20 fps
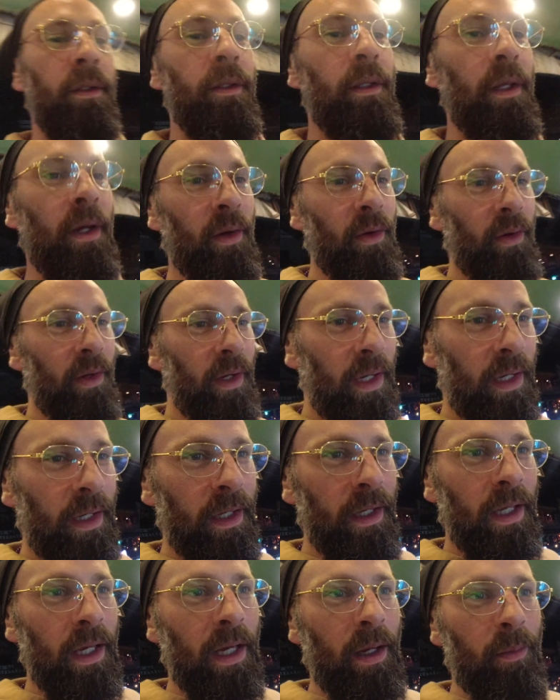No,
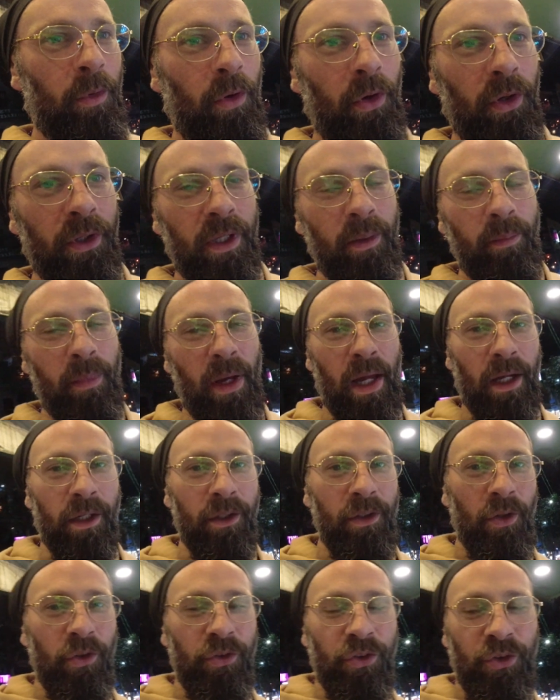I'm holding back.
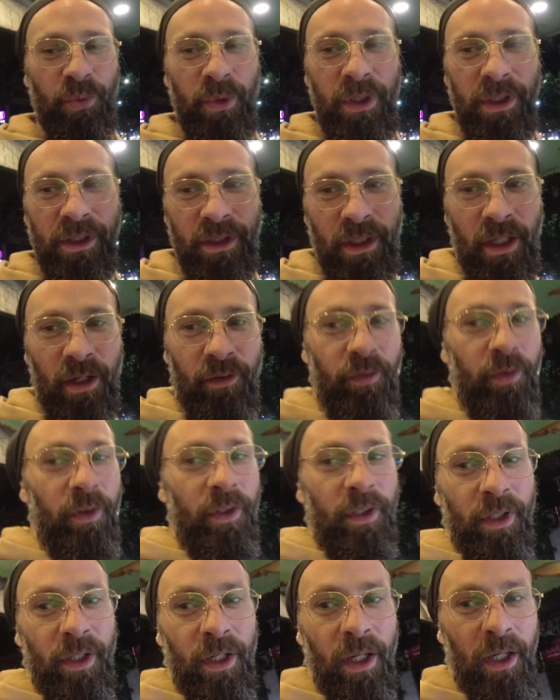No sweet stuff for
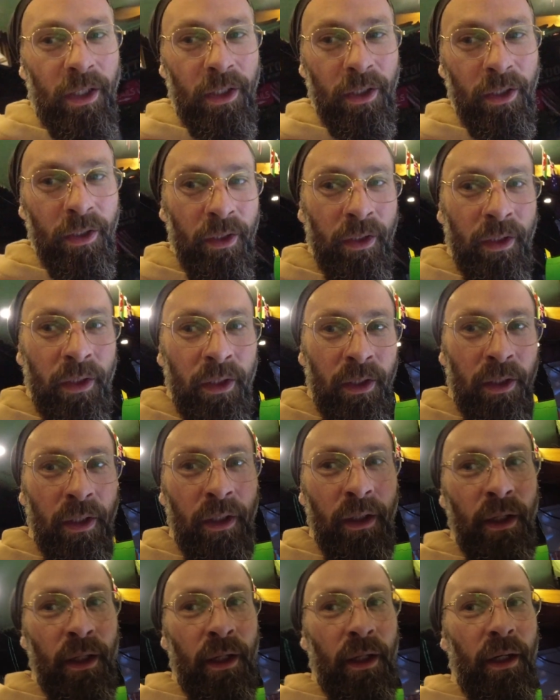tonight.
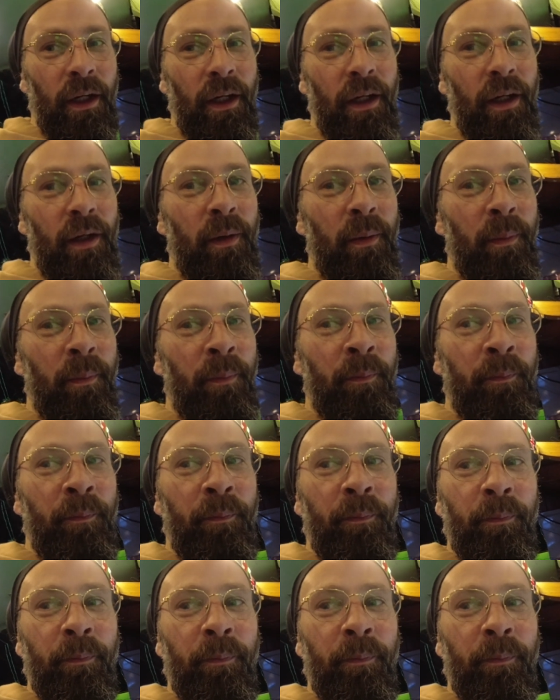Um.